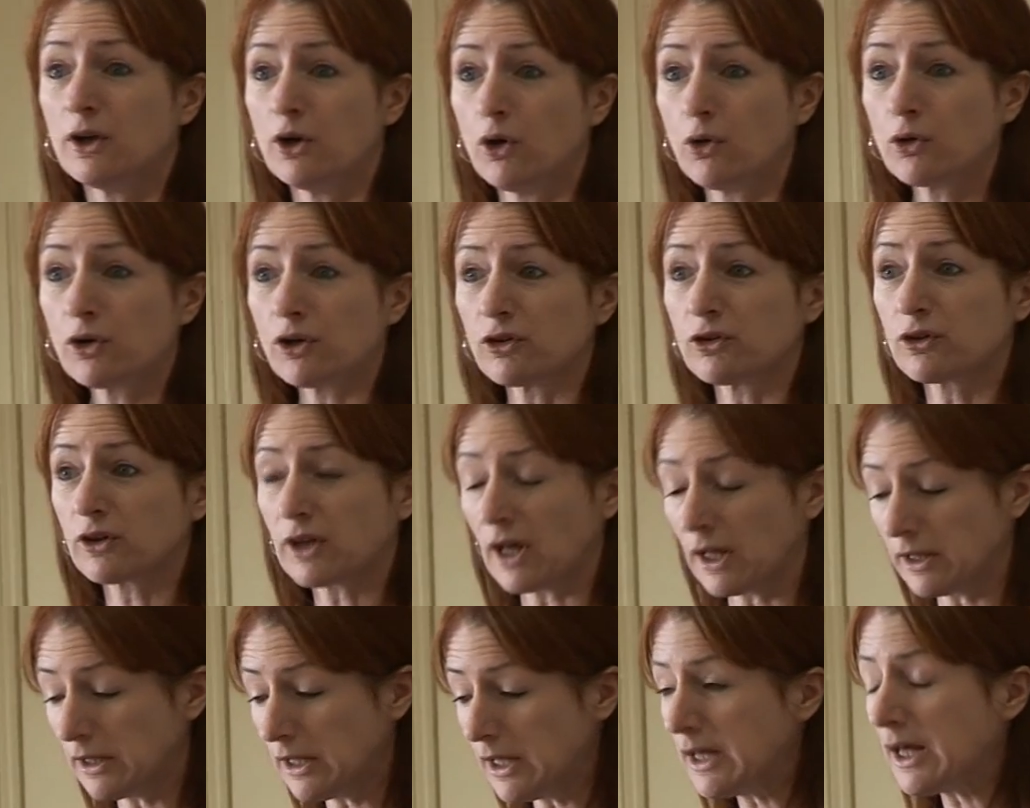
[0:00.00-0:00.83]
look,
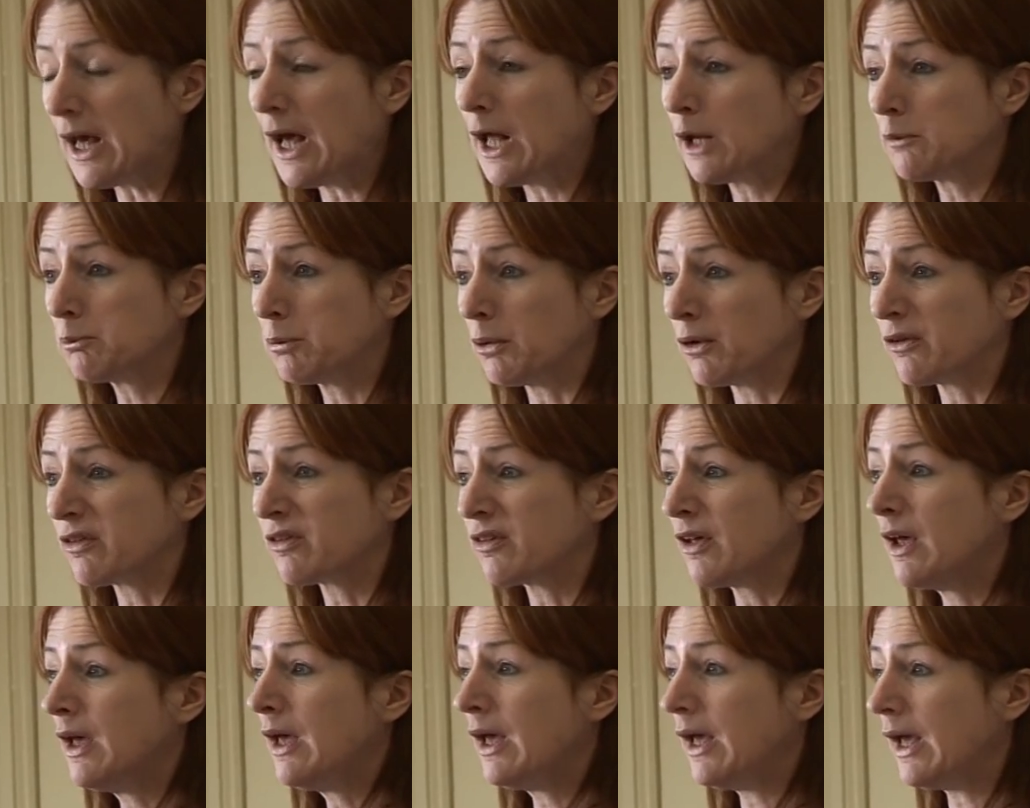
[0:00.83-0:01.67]
can ye help
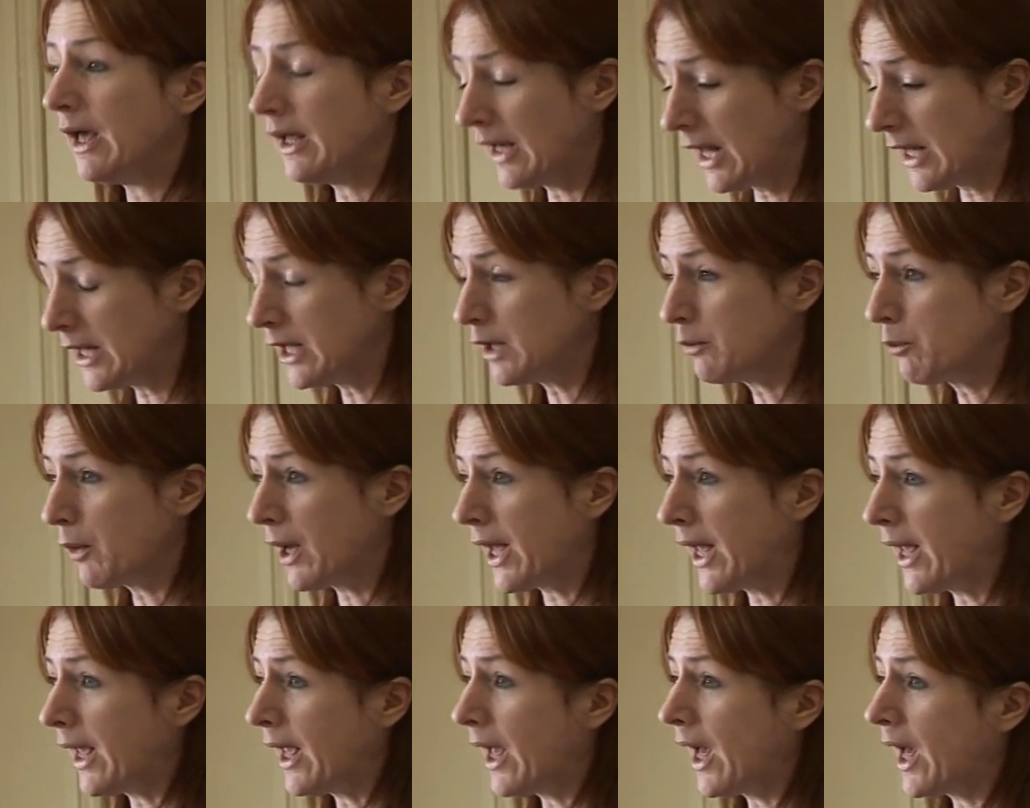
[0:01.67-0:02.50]
us in any
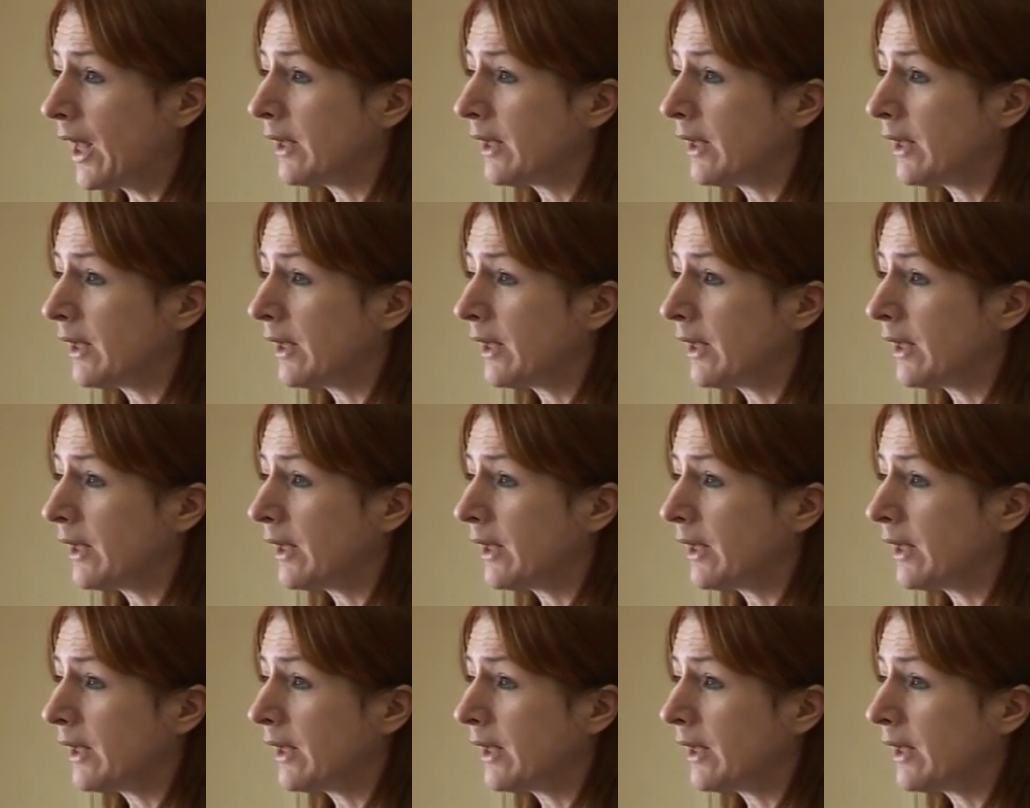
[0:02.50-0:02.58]
way?